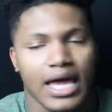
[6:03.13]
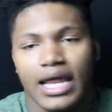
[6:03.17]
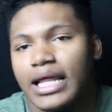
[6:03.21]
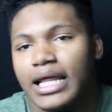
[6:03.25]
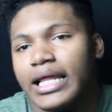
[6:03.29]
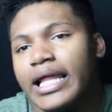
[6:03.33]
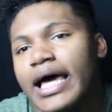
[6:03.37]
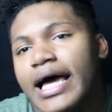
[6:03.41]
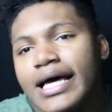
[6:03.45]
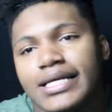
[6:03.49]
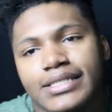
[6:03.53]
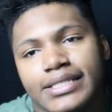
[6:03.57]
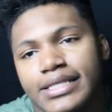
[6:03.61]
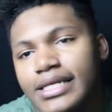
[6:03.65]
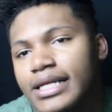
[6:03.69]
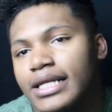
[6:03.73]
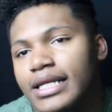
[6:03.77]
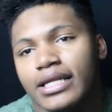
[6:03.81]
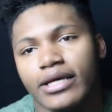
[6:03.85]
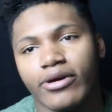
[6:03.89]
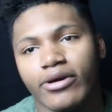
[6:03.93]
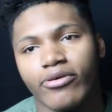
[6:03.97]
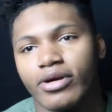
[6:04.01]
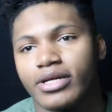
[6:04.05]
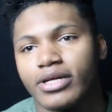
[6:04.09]
analyzing
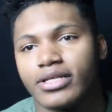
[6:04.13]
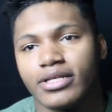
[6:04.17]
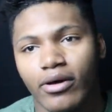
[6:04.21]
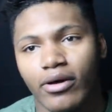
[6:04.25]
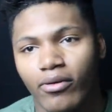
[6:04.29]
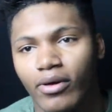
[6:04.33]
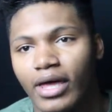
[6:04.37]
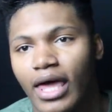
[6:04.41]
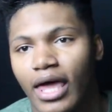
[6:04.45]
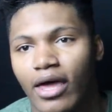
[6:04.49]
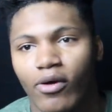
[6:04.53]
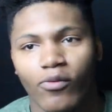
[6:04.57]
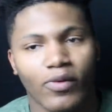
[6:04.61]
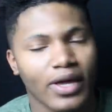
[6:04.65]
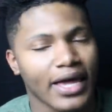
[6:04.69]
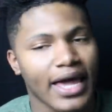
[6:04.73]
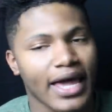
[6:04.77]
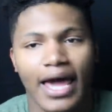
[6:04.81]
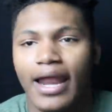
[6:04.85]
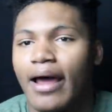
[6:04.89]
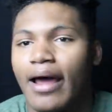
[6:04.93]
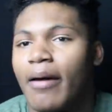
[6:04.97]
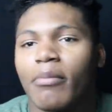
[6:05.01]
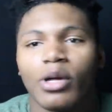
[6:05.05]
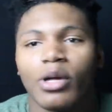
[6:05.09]
the lyrics, okay?
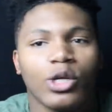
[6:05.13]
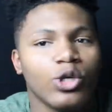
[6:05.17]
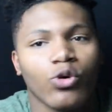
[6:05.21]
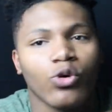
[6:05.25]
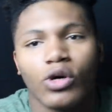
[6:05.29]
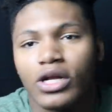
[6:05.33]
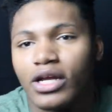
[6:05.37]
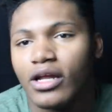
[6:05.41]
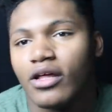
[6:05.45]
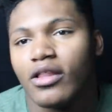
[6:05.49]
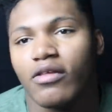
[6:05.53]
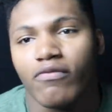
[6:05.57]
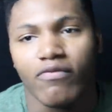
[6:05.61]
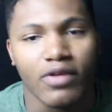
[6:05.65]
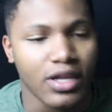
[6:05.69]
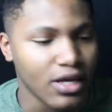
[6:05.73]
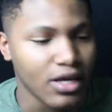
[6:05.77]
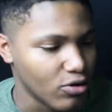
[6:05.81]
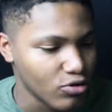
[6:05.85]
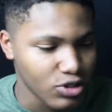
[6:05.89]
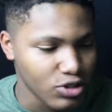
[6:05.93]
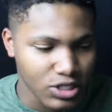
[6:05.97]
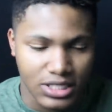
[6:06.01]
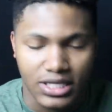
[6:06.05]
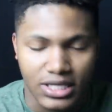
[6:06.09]
I'm gonna do another
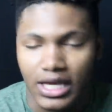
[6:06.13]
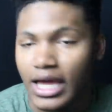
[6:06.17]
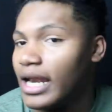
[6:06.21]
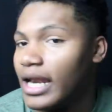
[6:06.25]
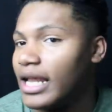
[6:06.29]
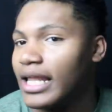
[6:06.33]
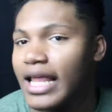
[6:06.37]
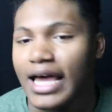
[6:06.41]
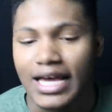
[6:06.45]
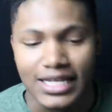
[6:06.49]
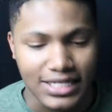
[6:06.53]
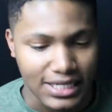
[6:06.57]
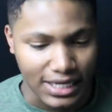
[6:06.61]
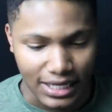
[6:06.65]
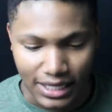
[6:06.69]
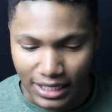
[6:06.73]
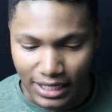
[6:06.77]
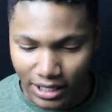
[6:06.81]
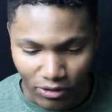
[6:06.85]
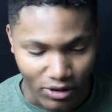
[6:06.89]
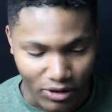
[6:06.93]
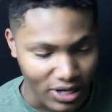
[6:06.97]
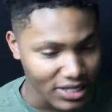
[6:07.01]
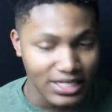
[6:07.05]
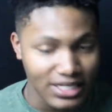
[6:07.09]
video just analyzing the
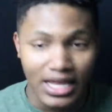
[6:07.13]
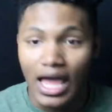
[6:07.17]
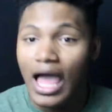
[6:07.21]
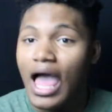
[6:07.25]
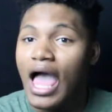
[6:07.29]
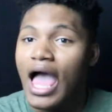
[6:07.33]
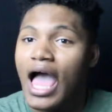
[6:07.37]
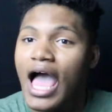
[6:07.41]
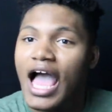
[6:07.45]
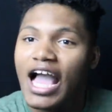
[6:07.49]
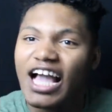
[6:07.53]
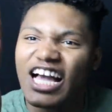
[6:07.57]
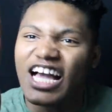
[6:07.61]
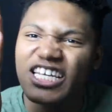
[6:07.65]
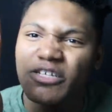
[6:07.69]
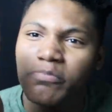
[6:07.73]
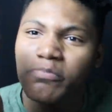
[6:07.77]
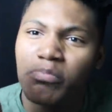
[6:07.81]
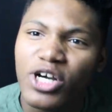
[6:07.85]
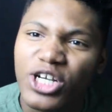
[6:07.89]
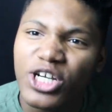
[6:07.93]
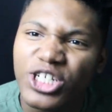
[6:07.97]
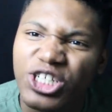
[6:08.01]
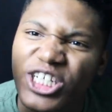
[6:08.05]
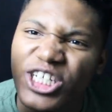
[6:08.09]
lyrics. Cause
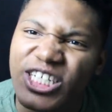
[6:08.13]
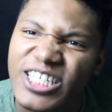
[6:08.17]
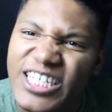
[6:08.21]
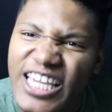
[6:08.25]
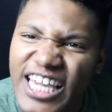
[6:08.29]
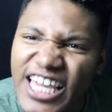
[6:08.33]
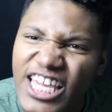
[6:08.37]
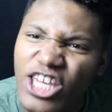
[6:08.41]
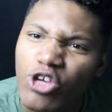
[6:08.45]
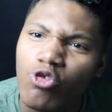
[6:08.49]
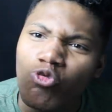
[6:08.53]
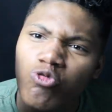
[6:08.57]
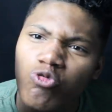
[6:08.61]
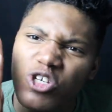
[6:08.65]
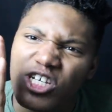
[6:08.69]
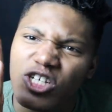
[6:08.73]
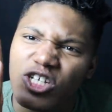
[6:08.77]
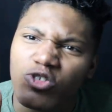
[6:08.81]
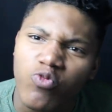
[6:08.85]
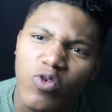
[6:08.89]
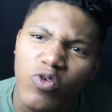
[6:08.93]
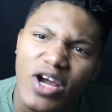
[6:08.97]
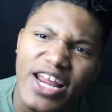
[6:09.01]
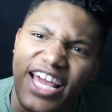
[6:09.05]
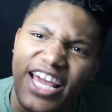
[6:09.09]
Pusha T, you
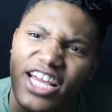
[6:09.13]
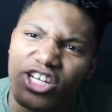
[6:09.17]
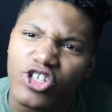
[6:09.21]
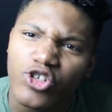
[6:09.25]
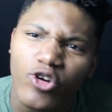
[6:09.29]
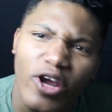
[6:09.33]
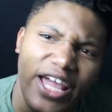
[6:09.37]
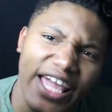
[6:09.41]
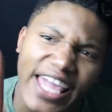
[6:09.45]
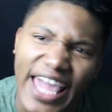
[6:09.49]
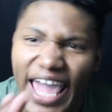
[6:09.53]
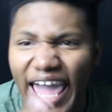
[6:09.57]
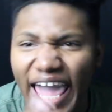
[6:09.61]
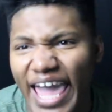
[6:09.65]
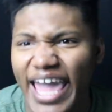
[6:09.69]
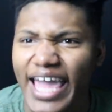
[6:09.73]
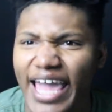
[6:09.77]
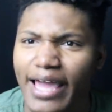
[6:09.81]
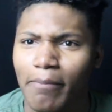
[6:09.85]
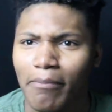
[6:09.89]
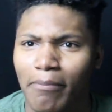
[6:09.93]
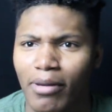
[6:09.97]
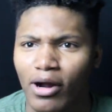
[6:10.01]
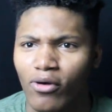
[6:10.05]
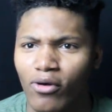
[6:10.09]
just went at Drake's
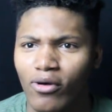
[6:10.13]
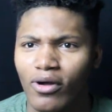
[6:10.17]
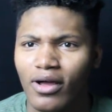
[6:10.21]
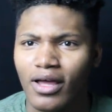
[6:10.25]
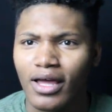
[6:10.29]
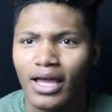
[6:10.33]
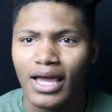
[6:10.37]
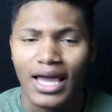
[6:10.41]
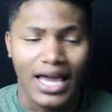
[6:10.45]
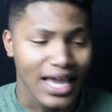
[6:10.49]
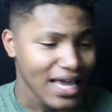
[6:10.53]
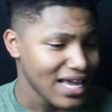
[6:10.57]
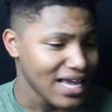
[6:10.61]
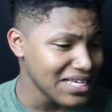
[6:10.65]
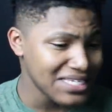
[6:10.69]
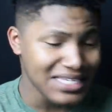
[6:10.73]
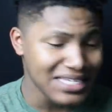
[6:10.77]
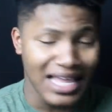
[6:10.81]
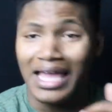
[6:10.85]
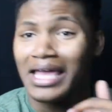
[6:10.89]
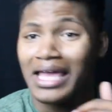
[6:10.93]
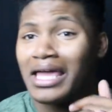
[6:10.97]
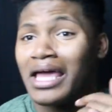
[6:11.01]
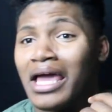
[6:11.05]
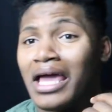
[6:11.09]
head, bro. He
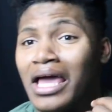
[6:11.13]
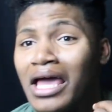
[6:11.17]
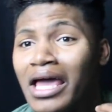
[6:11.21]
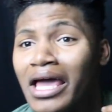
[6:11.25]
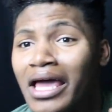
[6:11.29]
say,